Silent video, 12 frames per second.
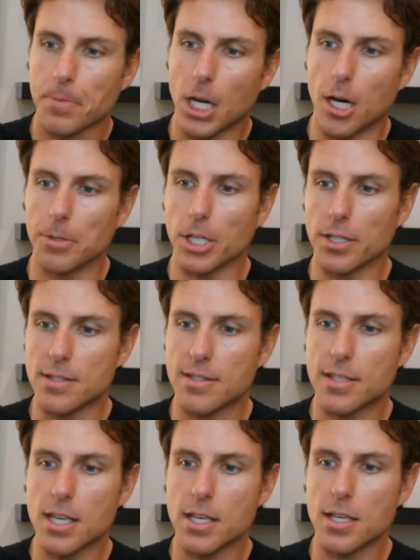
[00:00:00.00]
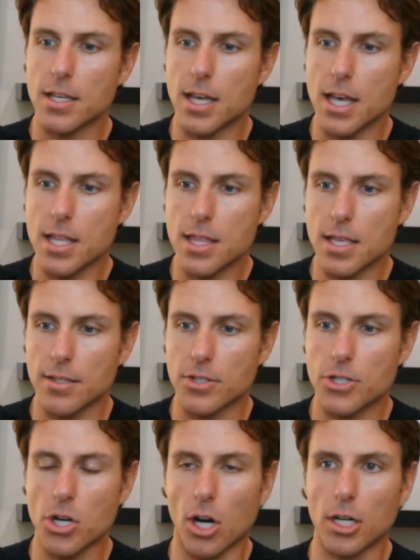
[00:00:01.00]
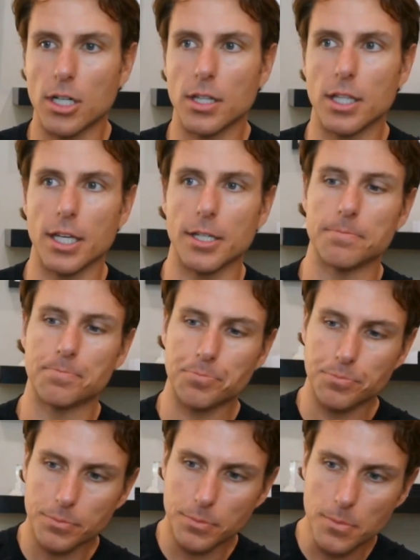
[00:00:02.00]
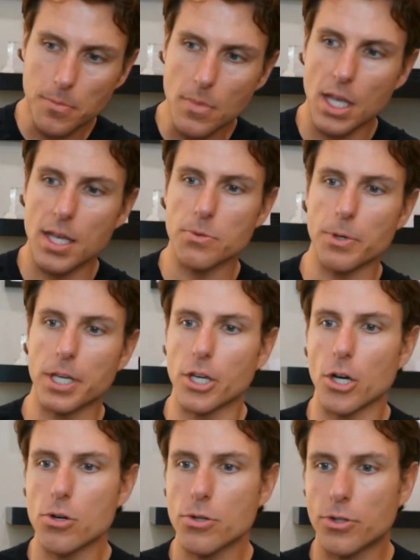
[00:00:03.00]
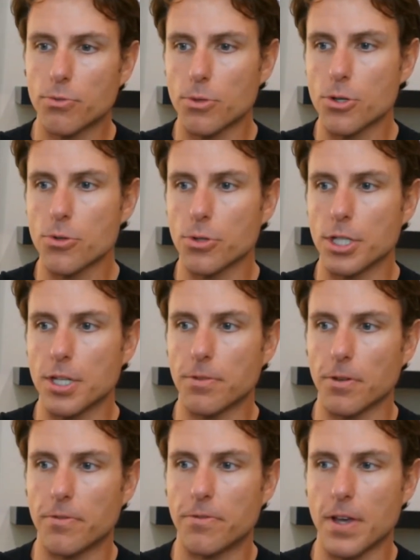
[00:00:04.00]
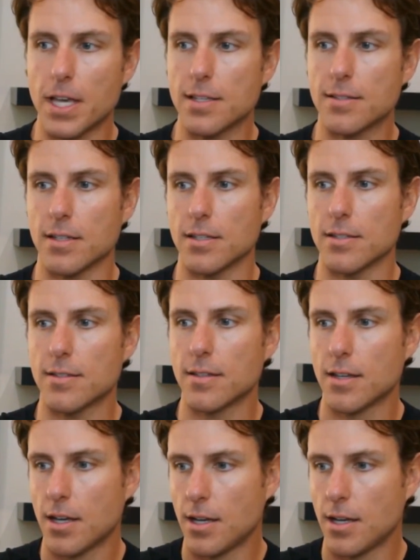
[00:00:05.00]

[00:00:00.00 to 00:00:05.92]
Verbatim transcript: Um, and you can see in this chart that as we go through the different phases,